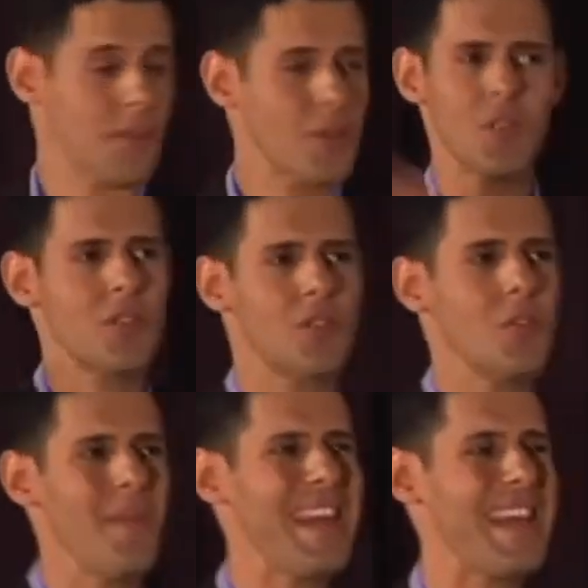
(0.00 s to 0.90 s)
There are just
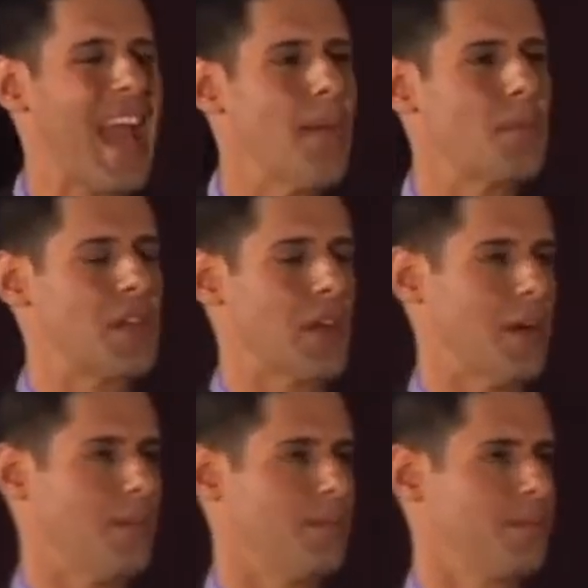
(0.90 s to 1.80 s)
too many gaps here.